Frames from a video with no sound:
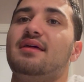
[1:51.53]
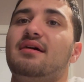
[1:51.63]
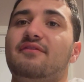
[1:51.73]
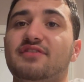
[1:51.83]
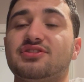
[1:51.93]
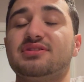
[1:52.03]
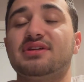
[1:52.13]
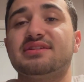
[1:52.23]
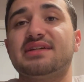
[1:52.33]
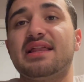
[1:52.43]
Officially
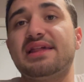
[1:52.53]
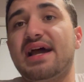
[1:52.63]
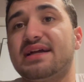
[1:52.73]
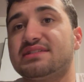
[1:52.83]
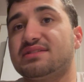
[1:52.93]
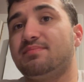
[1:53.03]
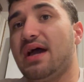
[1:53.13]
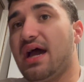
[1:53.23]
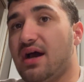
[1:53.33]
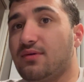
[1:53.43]
on the side of the Axis
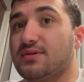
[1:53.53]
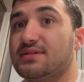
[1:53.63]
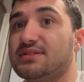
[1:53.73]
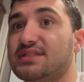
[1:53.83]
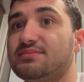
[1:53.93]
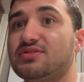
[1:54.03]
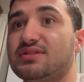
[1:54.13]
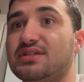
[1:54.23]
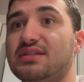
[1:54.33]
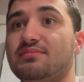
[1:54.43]
powers,
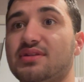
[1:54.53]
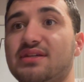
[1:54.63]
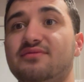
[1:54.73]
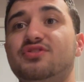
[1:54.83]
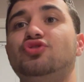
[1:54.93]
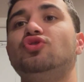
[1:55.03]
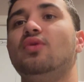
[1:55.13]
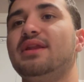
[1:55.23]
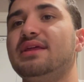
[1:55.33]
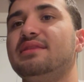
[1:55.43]
Mussolini believed
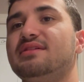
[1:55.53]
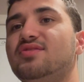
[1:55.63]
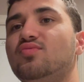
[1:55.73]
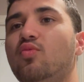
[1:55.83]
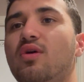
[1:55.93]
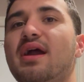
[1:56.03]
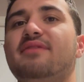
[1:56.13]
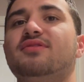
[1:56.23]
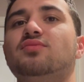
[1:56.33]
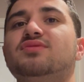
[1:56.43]
joining this war
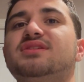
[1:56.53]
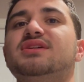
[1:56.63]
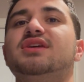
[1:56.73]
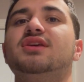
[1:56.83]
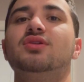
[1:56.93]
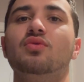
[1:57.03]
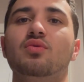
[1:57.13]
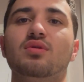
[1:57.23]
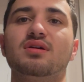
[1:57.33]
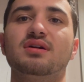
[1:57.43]
effort would
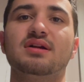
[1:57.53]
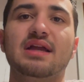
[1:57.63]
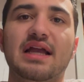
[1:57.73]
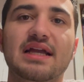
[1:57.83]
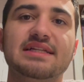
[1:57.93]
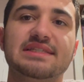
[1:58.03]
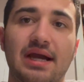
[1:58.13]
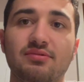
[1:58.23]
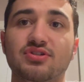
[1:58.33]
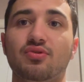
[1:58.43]
secure
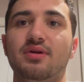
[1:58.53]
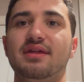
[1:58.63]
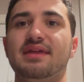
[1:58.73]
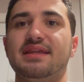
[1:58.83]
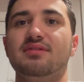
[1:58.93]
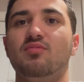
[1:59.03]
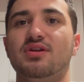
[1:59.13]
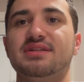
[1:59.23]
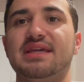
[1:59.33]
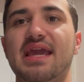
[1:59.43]
territory that he
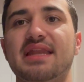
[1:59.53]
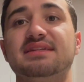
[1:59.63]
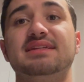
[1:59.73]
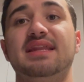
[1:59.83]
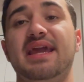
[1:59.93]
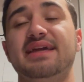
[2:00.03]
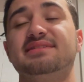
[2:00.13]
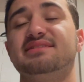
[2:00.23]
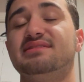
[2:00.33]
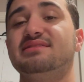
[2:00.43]
wanted to gain and
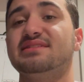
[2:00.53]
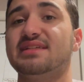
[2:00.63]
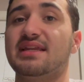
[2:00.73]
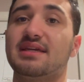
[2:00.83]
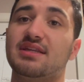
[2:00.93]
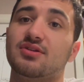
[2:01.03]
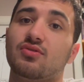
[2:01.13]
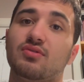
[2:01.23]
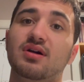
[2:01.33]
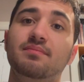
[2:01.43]
enhance Italy's standing in
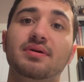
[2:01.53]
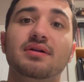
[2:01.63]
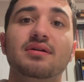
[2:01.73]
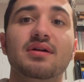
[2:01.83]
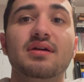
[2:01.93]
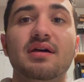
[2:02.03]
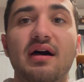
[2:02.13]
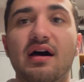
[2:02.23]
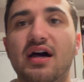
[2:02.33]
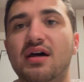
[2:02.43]
Europe.
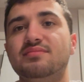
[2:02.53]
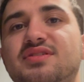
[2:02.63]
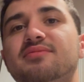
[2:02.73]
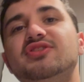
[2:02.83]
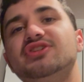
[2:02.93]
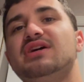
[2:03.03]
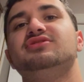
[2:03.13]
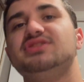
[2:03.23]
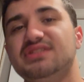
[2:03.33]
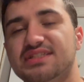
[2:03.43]
Some the
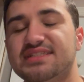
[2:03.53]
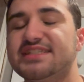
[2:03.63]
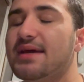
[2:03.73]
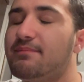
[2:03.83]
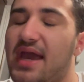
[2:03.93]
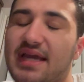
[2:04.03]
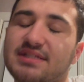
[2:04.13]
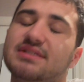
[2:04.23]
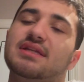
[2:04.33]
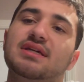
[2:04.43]
challenges and
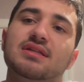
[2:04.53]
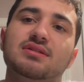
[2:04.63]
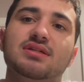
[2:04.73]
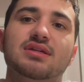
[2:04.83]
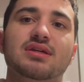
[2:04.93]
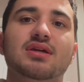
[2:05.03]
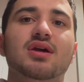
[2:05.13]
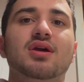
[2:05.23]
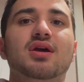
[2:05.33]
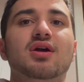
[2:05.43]
setbacks that Italy
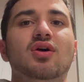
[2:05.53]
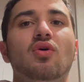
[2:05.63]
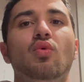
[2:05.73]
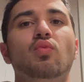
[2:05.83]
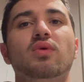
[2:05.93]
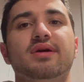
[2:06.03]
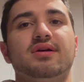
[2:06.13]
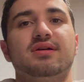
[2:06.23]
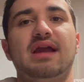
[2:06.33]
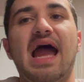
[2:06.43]

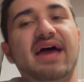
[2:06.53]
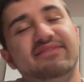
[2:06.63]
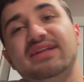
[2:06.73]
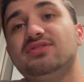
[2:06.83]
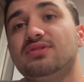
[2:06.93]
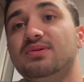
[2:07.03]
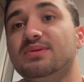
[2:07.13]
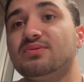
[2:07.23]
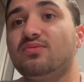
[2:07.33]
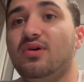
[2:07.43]
were having during
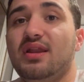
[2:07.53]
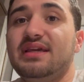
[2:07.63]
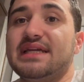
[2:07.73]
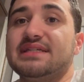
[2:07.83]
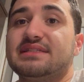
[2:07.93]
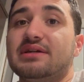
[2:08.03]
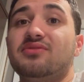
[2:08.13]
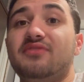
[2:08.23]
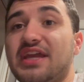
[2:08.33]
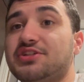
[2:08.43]
World War I is their
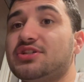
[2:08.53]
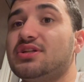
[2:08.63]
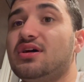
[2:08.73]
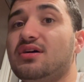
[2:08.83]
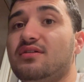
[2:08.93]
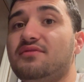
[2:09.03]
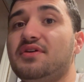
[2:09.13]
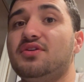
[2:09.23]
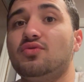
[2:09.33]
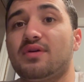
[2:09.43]
invasion of
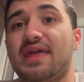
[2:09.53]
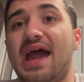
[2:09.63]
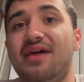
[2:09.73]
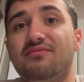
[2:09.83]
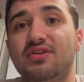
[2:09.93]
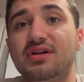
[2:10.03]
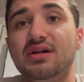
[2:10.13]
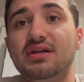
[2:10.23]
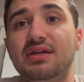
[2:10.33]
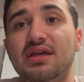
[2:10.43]
North
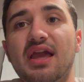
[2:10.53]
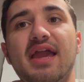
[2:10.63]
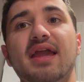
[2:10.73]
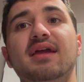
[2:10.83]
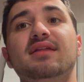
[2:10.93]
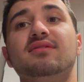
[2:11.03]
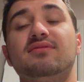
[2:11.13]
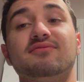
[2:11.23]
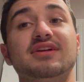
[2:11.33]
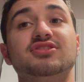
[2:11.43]
Africa and their
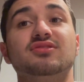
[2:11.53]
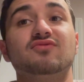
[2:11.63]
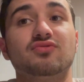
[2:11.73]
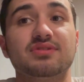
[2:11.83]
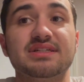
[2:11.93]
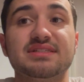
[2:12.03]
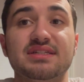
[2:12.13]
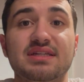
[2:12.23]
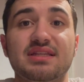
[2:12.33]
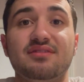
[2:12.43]
invasion of Greece
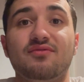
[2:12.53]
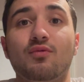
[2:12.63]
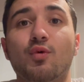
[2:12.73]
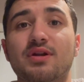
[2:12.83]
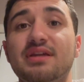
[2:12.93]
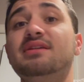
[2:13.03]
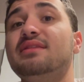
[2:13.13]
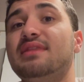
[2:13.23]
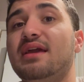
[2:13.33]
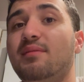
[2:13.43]
in 1940.
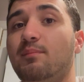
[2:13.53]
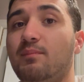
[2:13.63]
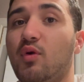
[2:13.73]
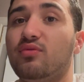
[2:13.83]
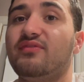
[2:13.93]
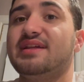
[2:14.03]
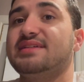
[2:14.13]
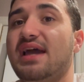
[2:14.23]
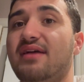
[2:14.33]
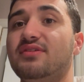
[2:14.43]
They both faced
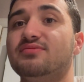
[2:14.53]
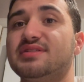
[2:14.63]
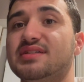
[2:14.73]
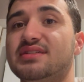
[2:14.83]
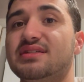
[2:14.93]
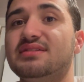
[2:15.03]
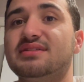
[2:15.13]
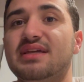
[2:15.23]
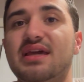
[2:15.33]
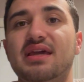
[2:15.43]
heavy
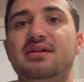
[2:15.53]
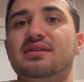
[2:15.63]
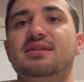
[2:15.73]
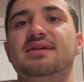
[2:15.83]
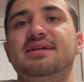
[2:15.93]
resistance, and